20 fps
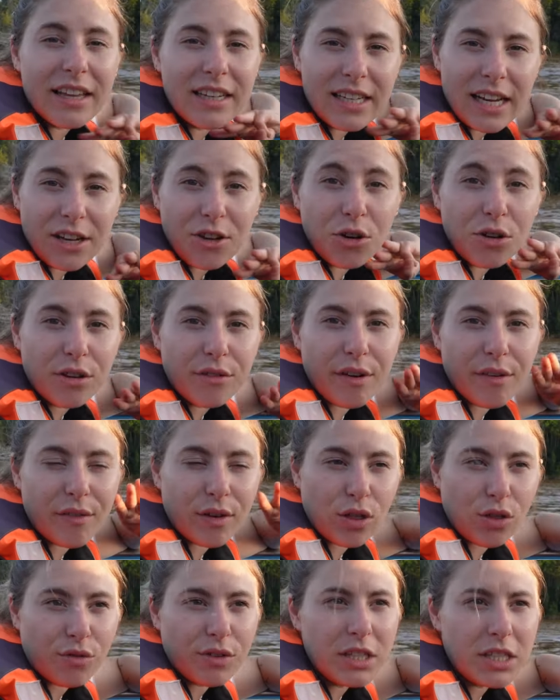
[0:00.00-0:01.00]
they take you on the
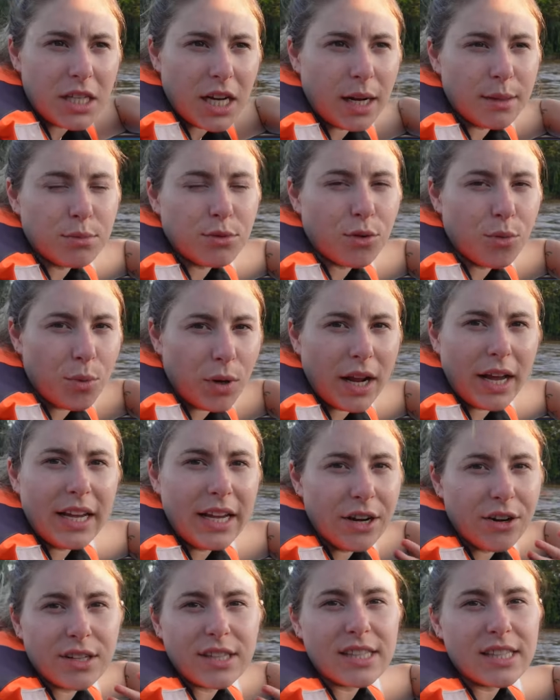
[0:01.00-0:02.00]
river three times. From what I
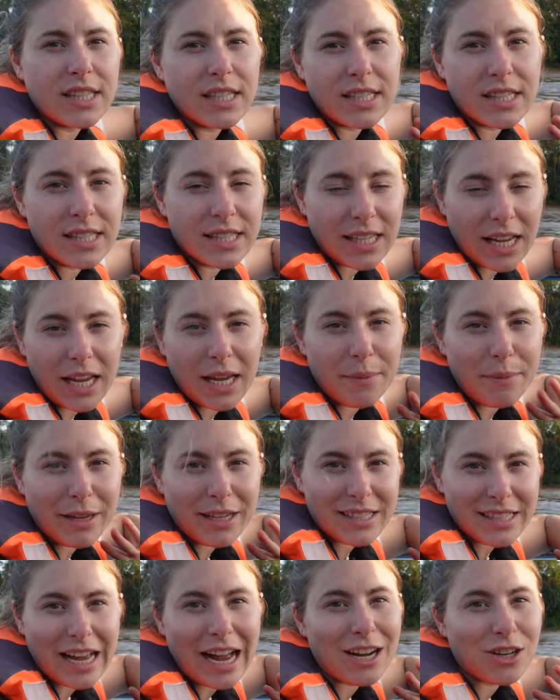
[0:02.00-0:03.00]
hear, it's the same
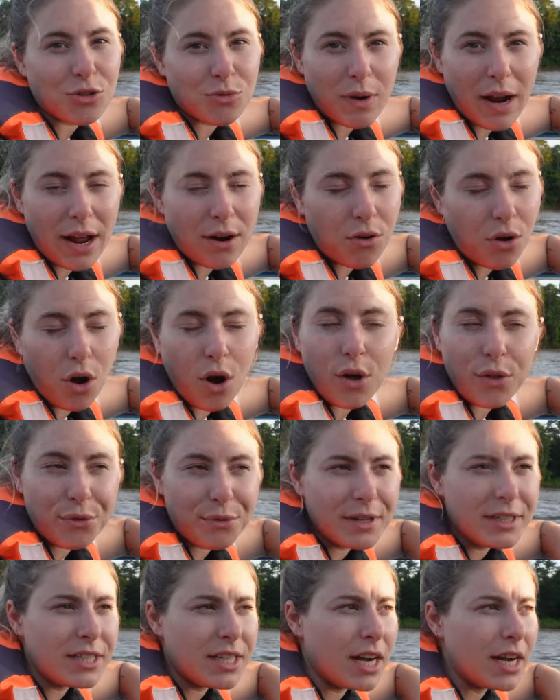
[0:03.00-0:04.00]
exact route all
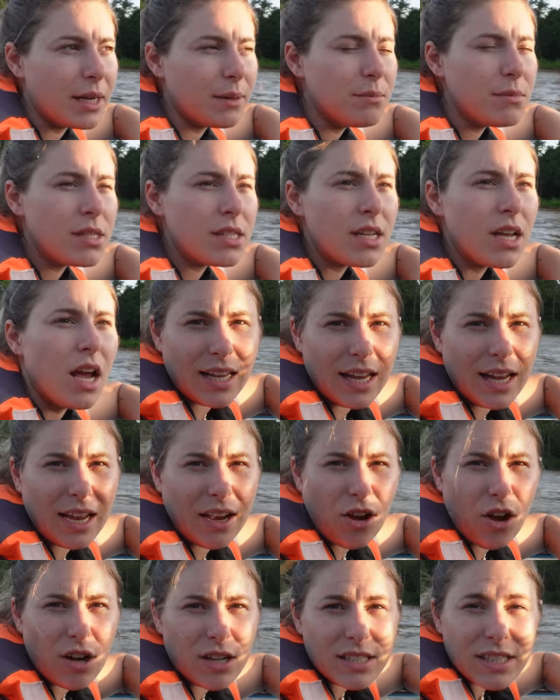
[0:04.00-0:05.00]
three times.
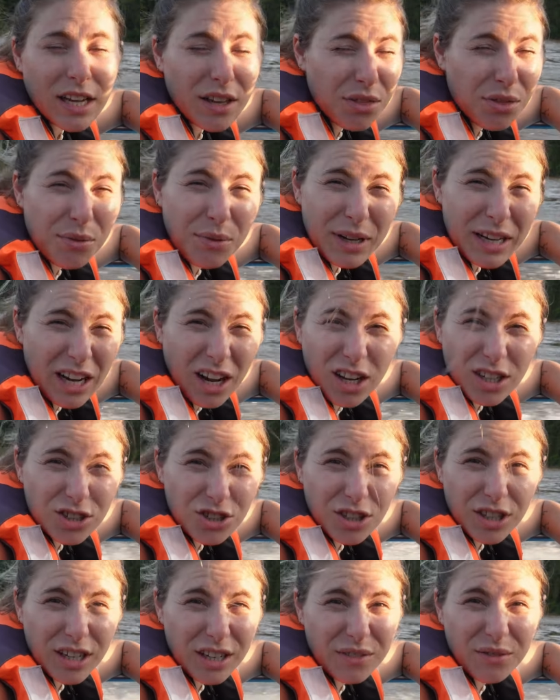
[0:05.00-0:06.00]
It costs like
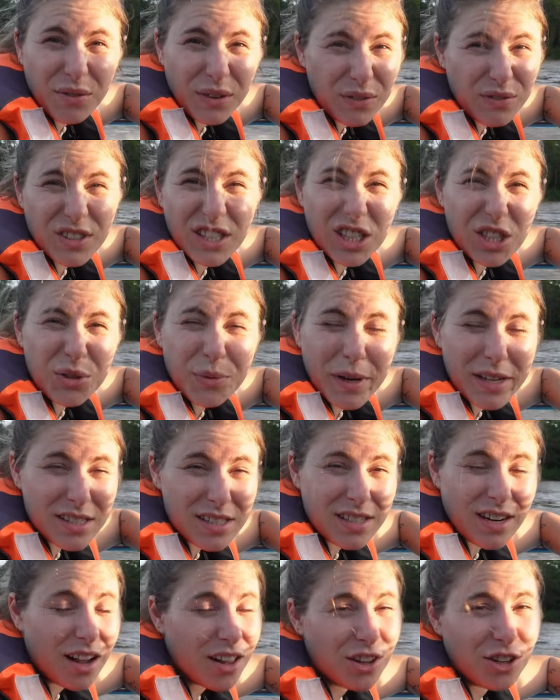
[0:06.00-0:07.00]
350
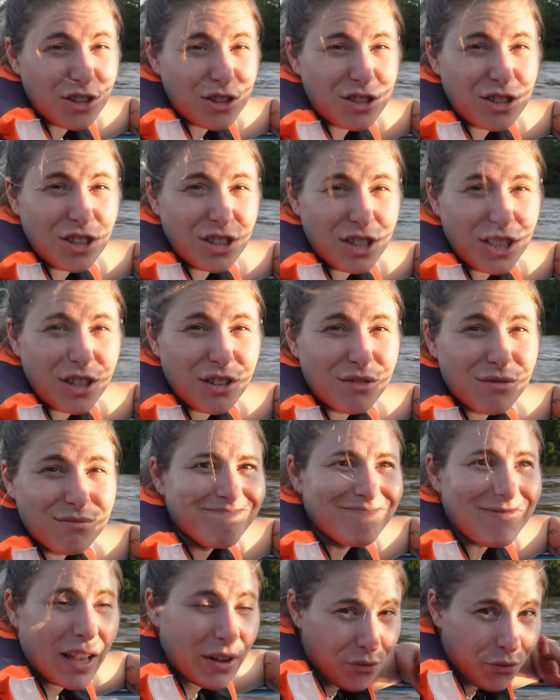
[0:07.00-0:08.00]
US dollars to do.
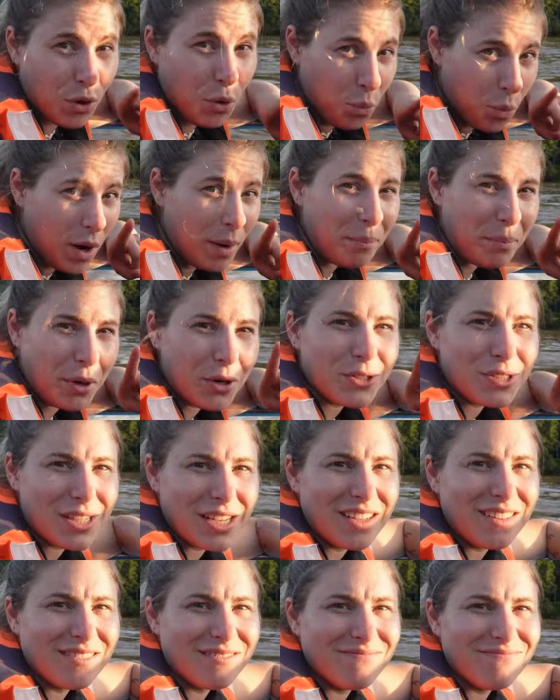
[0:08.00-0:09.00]
That's for one person.